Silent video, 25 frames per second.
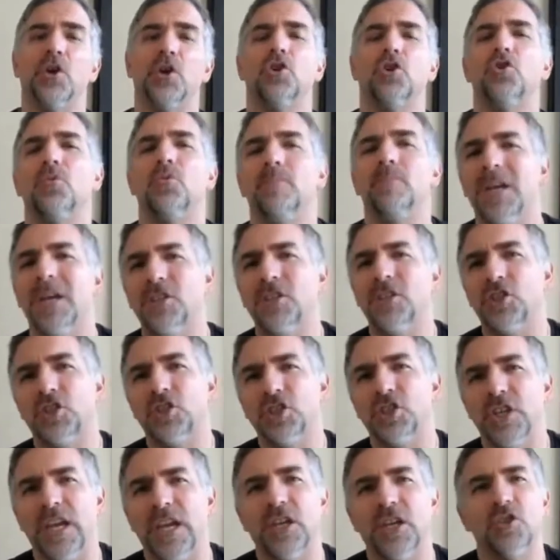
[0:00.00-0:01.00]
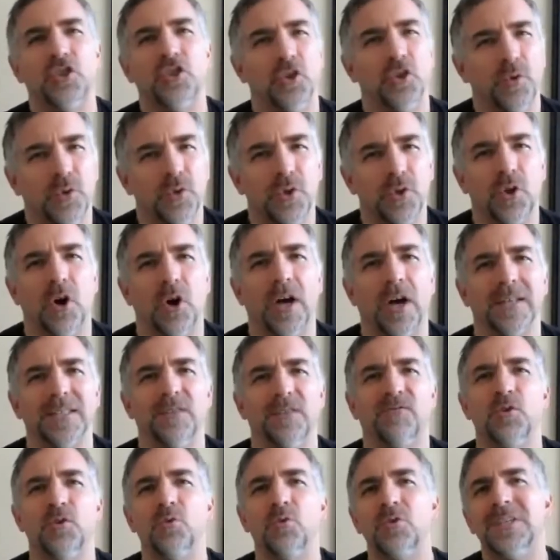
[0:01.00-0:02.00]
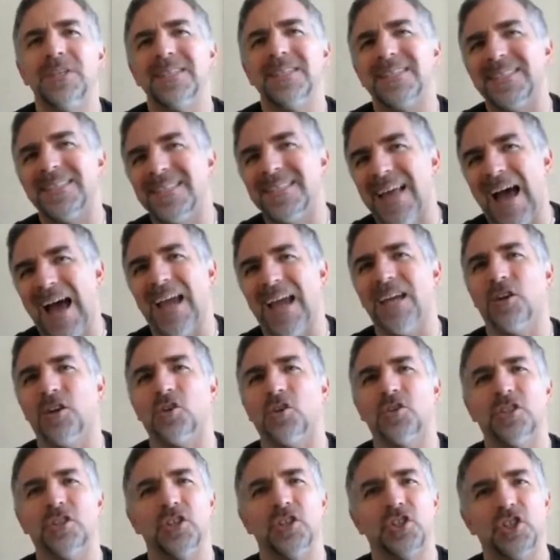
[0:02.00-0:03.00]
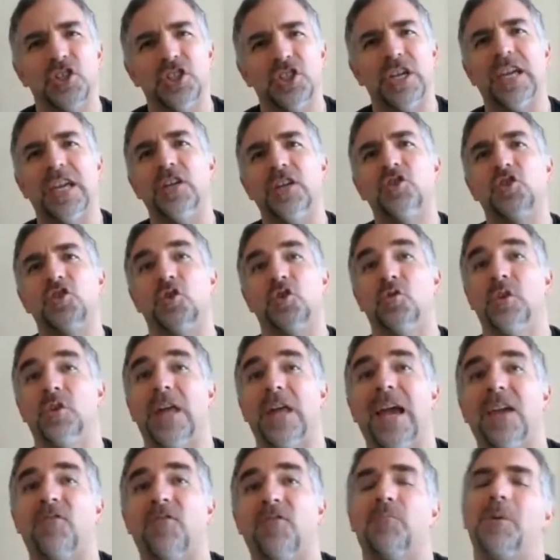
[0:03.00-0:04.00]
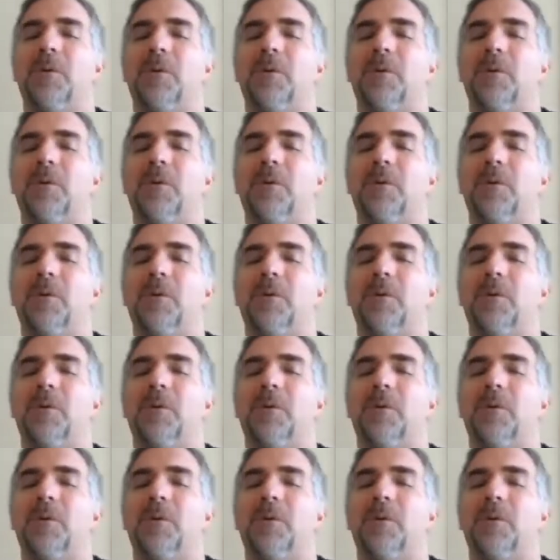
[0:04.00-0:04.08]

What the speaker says: You must change your thoughts if you desire to change your life,